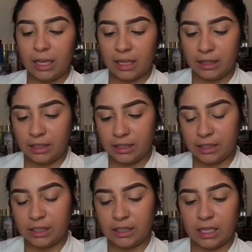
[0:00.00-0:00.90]
and
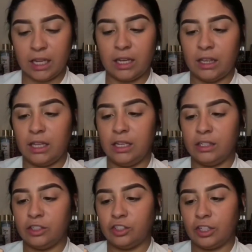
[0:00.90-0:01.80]
this is in
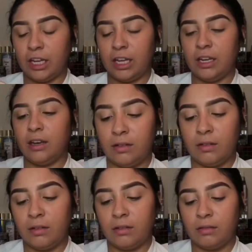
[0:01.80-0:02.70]
the shade
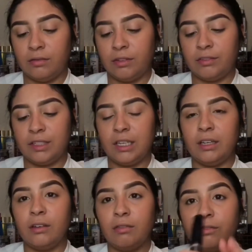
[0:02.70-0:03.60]

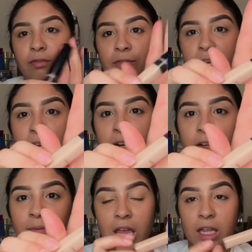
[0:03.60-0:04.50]
15
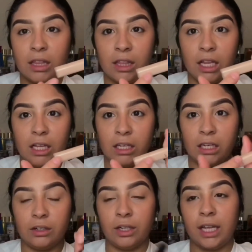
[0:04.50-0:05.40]
Fair, and the
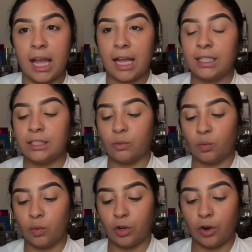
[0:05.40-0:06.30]
lettering has
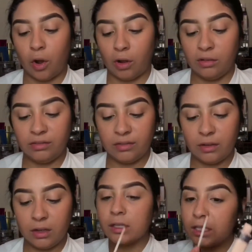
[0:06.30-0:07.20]
worn off.
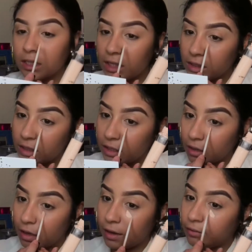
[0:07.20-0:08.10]
This
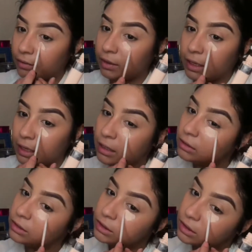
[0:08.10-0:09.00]
concealer, I feel like
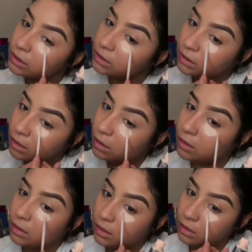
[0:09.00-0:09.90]
it's just
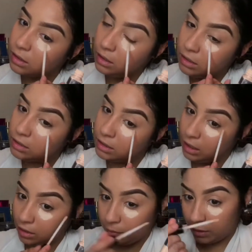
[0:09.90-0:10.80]
a good
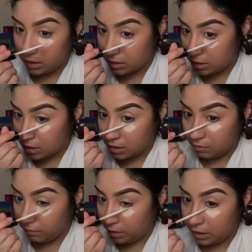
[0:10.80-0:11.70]
concealer because it
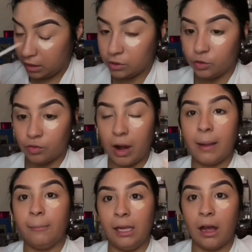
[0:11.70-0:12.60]
doesn't really
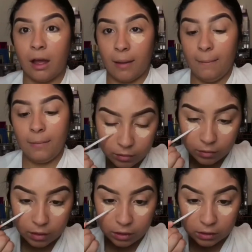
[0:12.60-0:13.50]
dry me up.
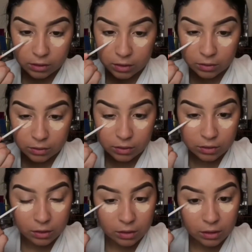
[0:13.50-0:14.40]
Okay, so I'm just
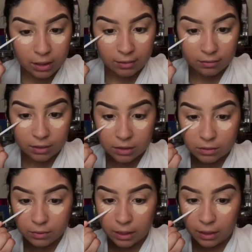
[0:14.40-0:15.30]
gonna leave
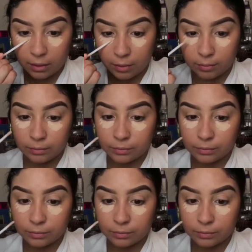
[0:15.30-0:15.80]
this right here.